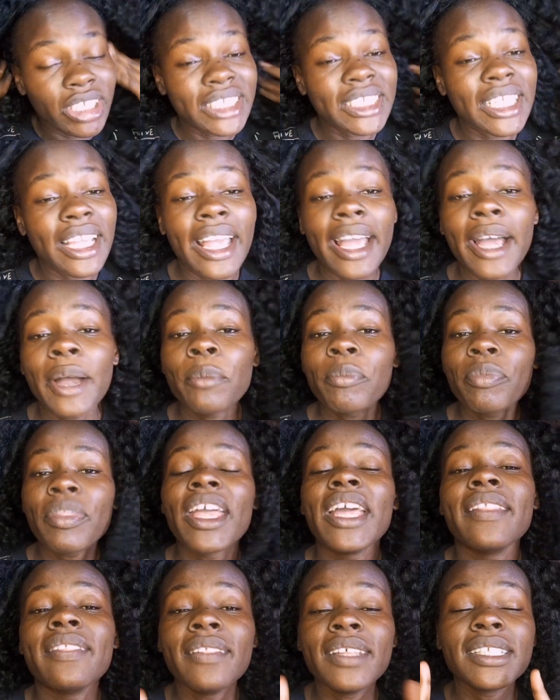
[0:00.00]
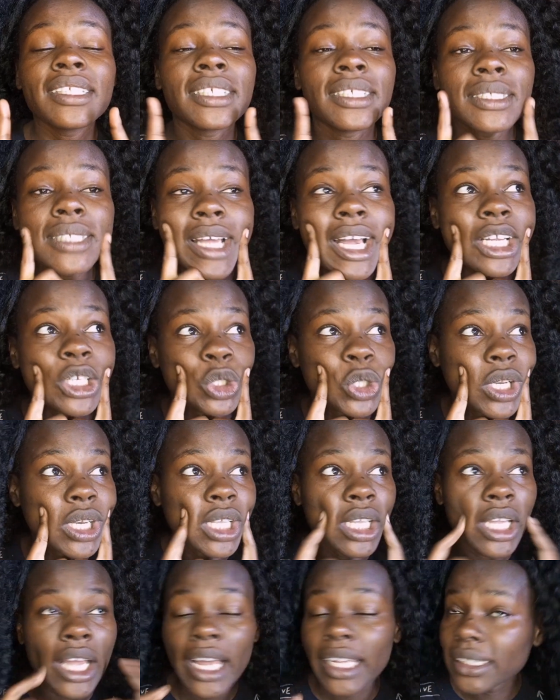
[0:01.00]
this hair, and this is
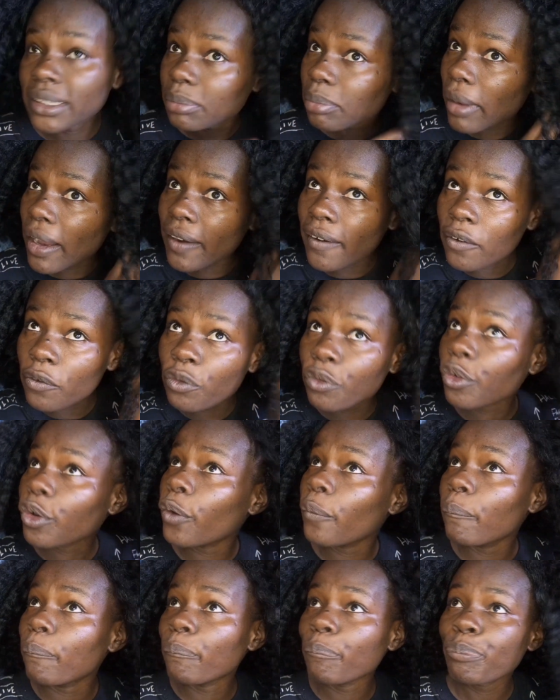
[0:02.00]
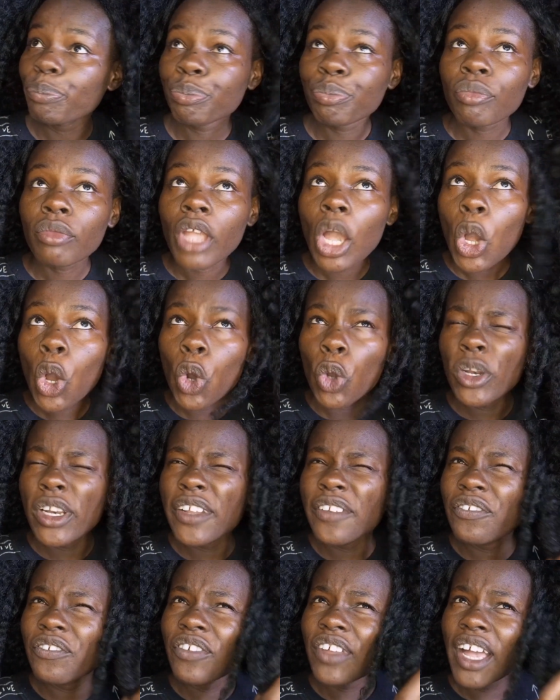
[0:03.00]
actually a Smara from
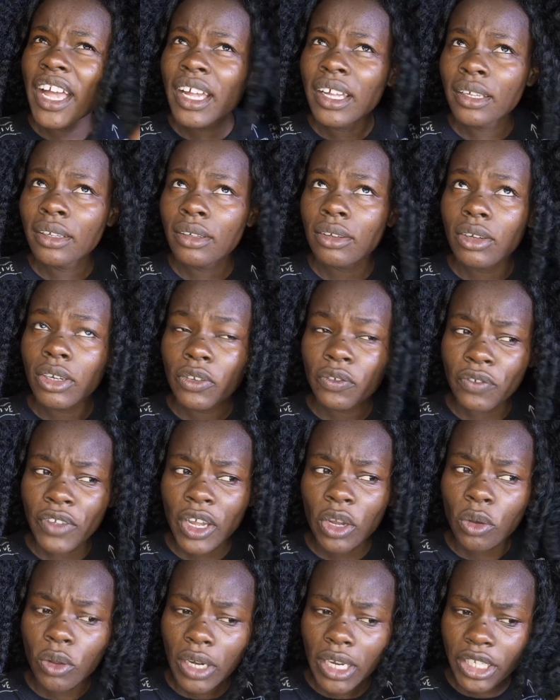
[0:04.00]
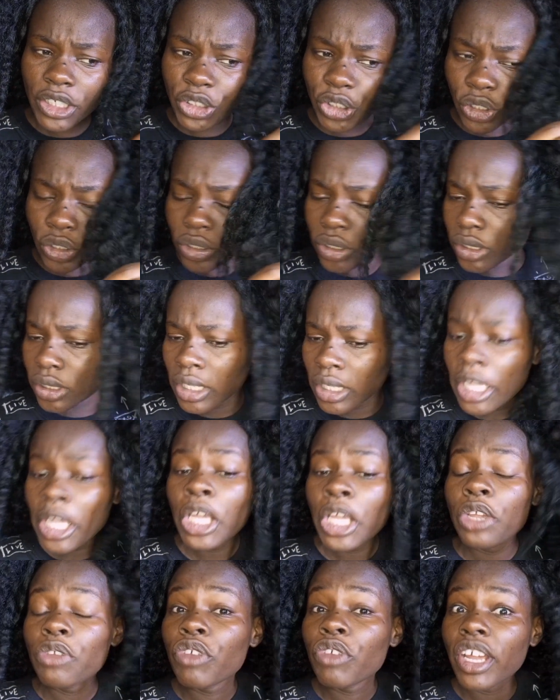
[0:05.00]
Olivia collection.
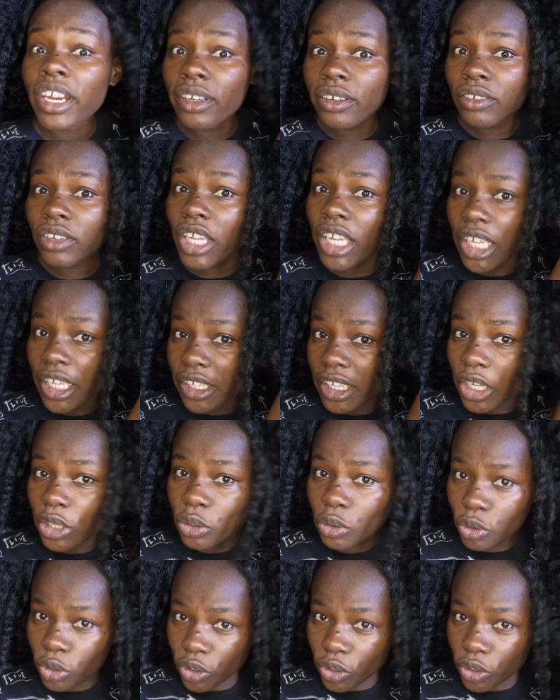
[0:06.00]
If you're in Kenya, you